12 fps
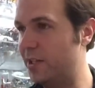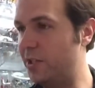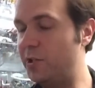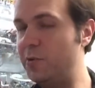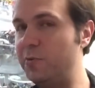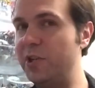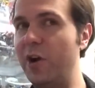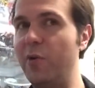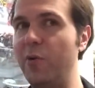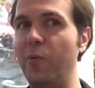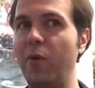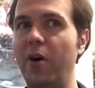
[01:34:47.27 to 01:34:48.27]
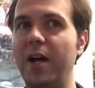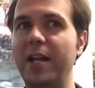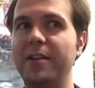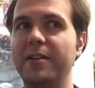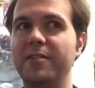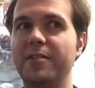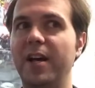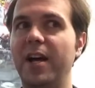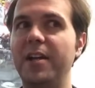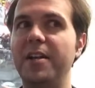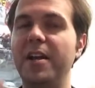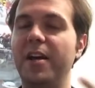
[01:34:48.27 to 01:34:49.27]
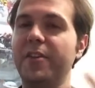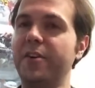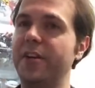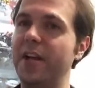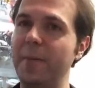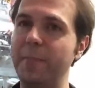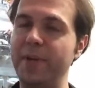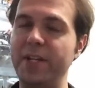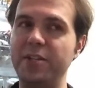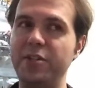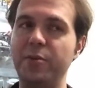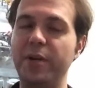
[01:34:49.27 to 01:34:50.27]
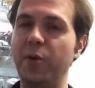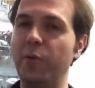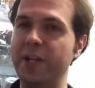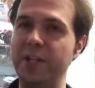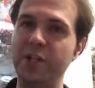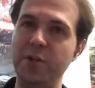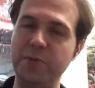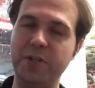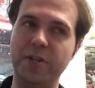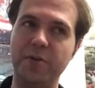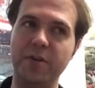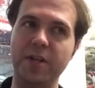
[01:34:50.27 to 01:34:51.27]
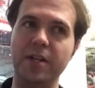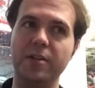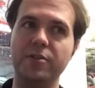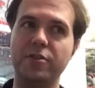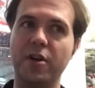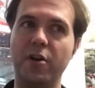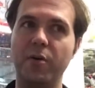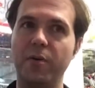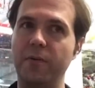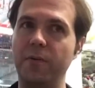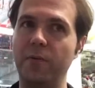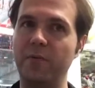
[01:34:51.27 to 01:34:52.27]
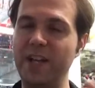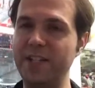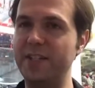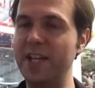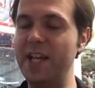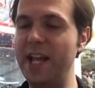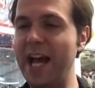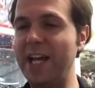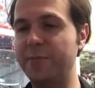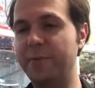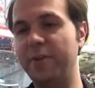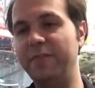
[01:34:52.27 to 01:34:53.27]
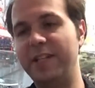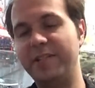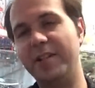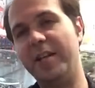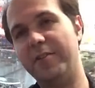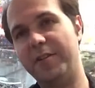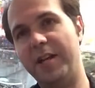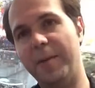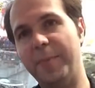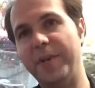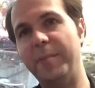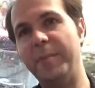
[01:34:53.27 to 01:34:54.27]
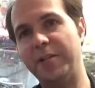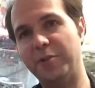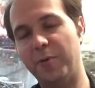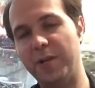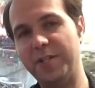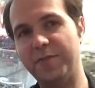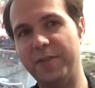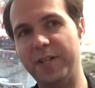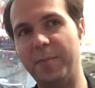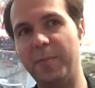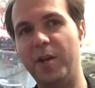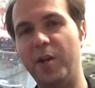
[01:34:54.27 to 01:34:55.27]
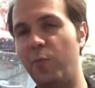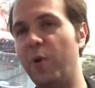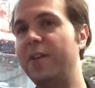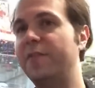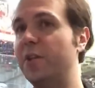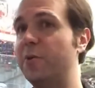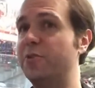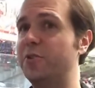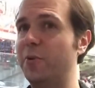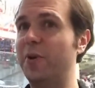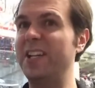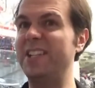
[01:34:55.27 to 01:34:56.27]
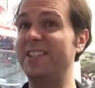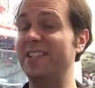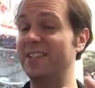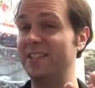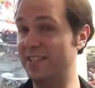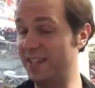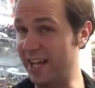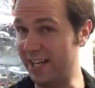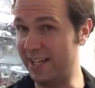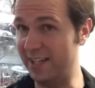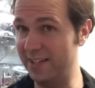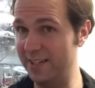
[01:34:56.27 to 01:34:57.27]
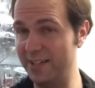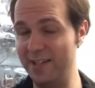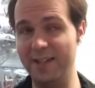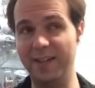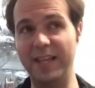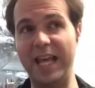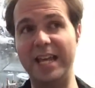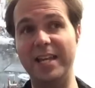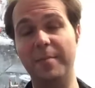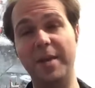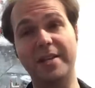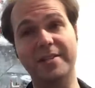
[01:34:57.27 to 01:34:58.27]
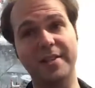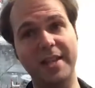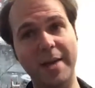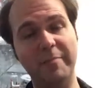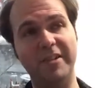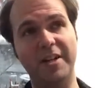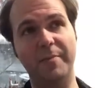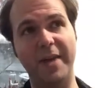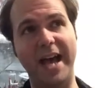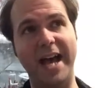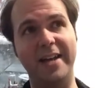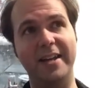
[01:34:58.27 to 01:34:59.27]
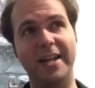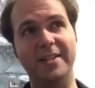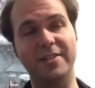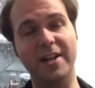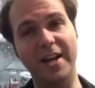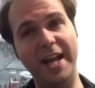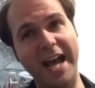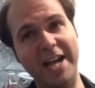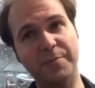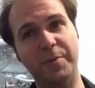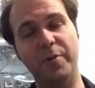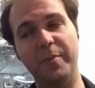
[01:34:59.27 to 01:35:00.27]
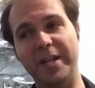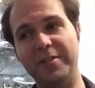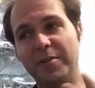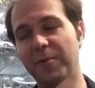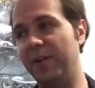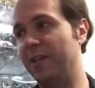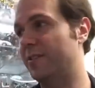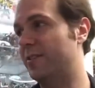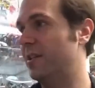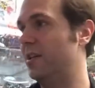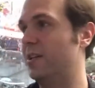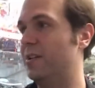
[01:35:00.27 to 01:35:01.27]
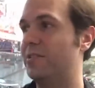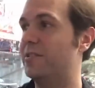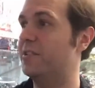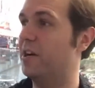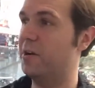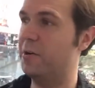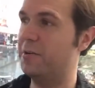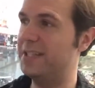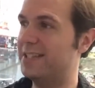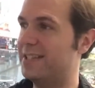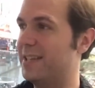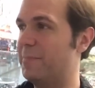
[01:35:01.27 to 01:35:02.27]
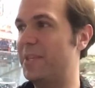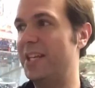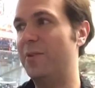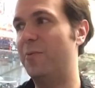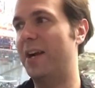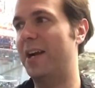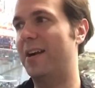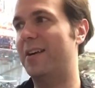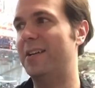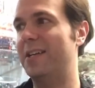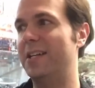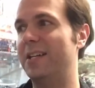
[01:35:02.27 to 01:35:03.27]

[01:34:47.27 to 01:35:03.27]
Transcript: you don't want another company doing what you do. So let's say Hasbro lets another company make toys for them. What if those toys suck? Then it makes them look bad, and it's not Hasbro made toys. So it's something where